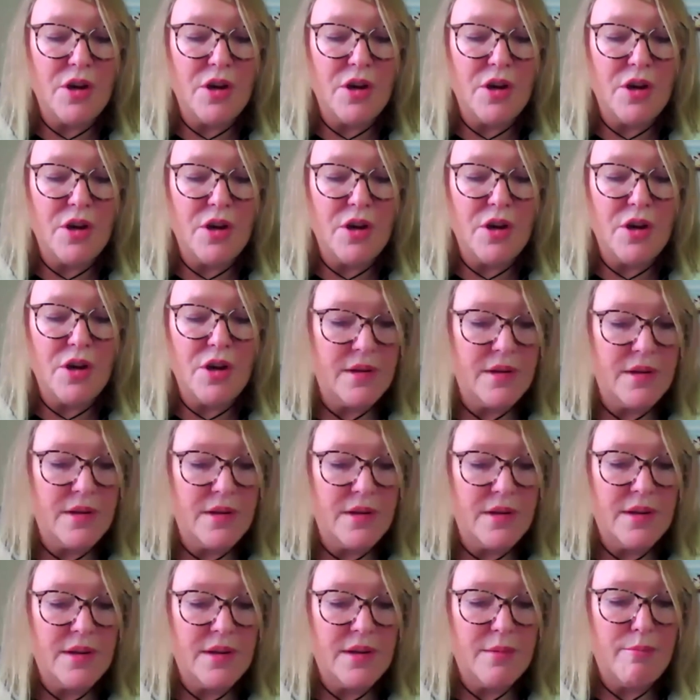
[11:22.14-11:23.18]
Our
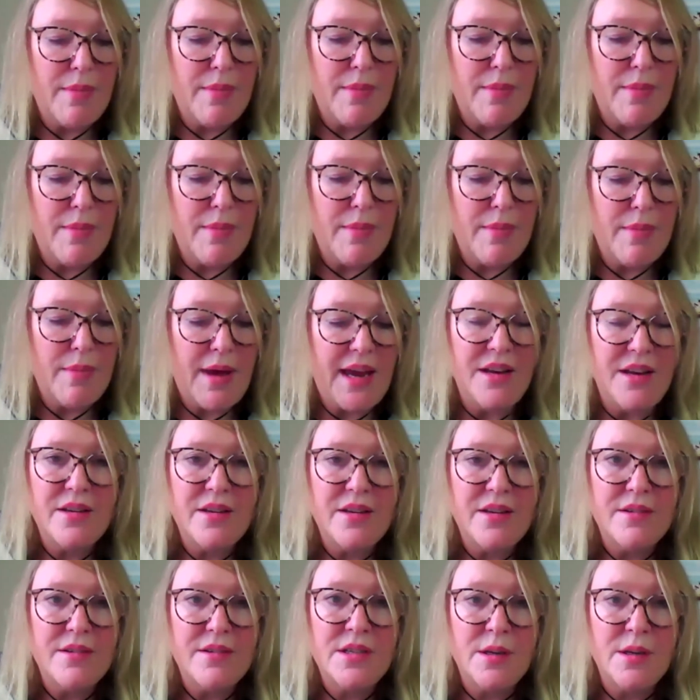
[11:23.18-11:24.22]
truth
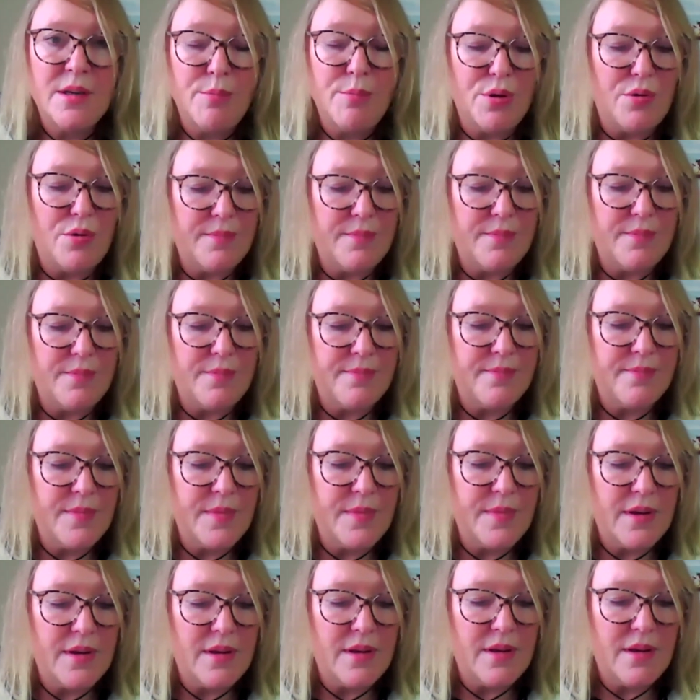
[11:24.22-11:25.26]
untold,
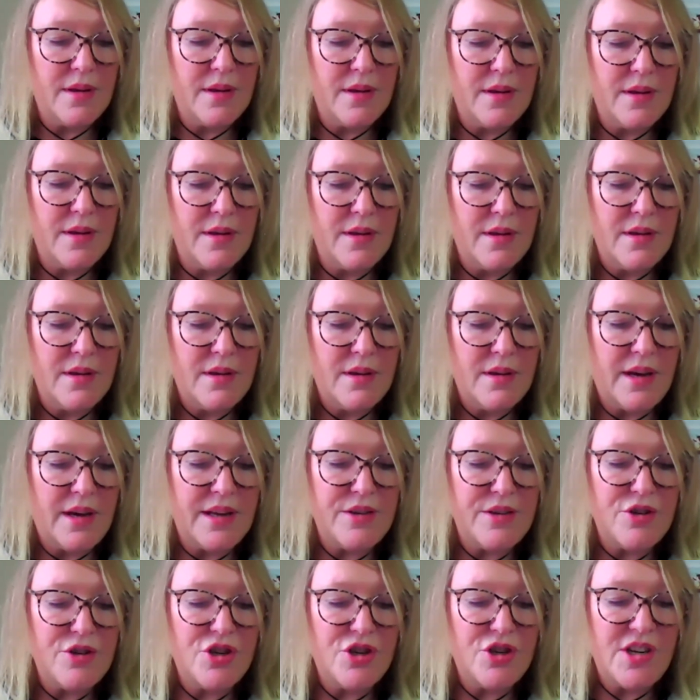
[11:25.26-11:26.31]
made
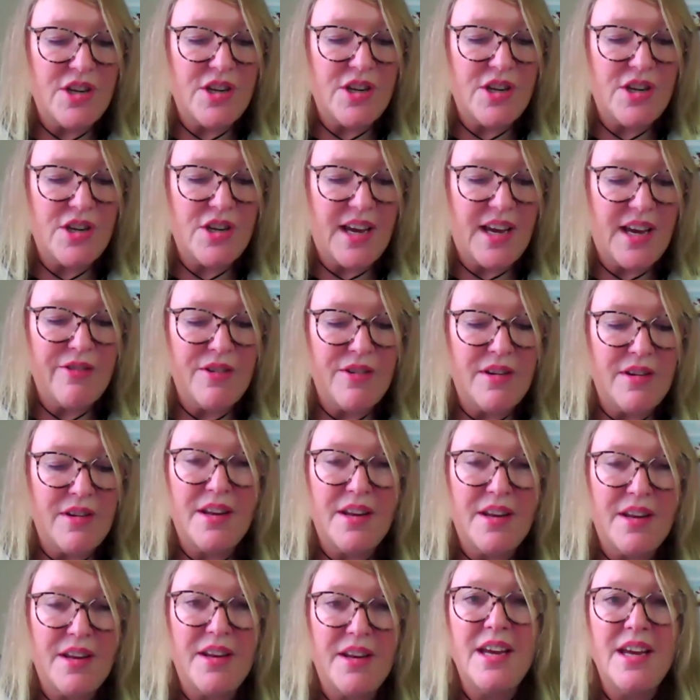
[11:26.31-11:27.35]
taboo,
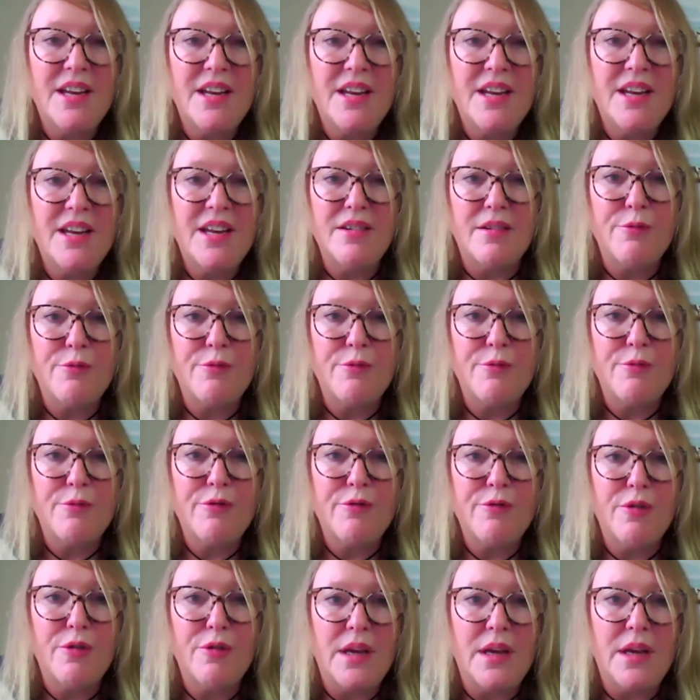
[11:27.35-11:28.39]

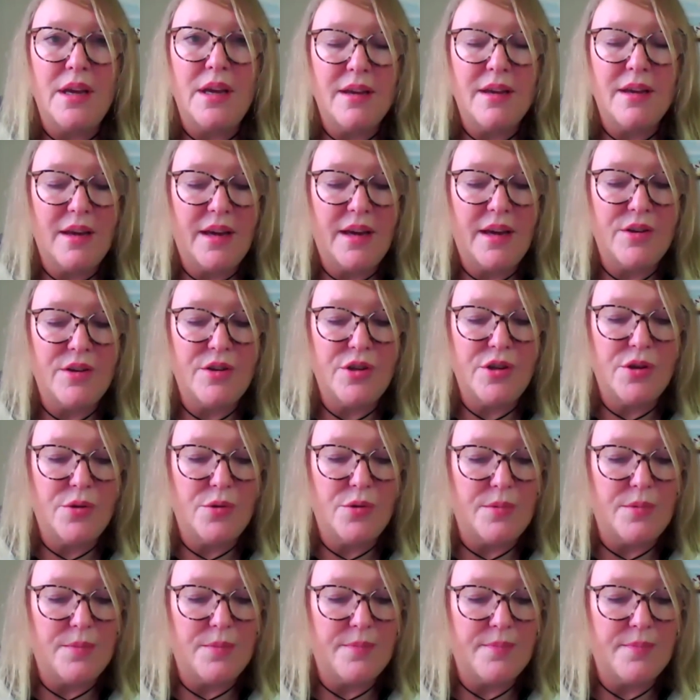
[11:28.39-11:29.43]
unshaven and
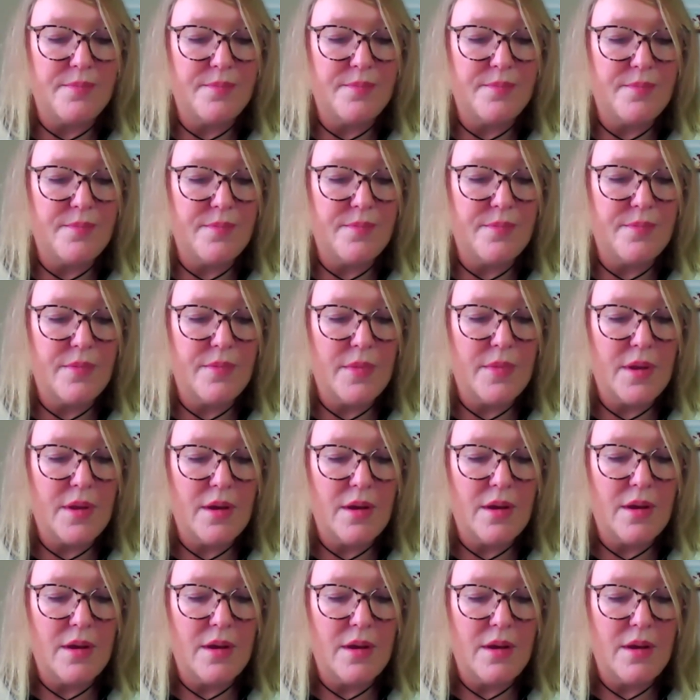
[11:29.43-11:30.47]
hidden from
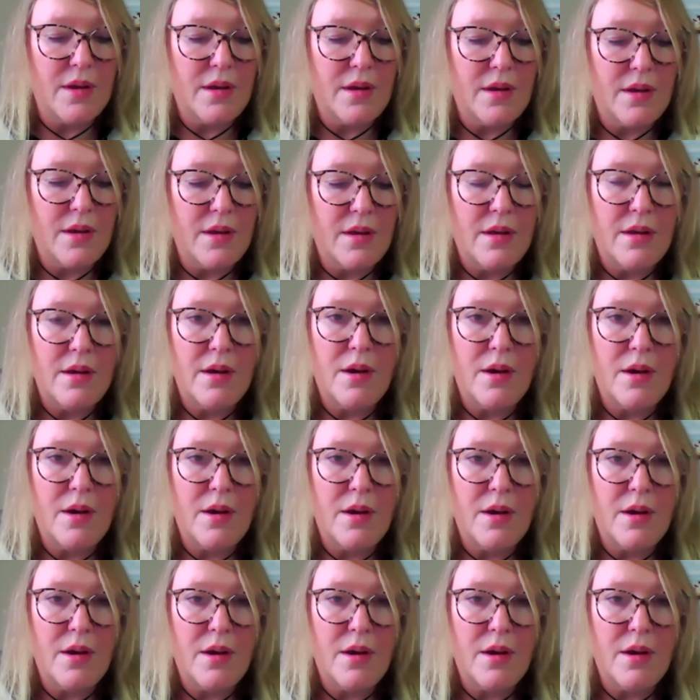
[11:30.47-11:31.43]
me and you.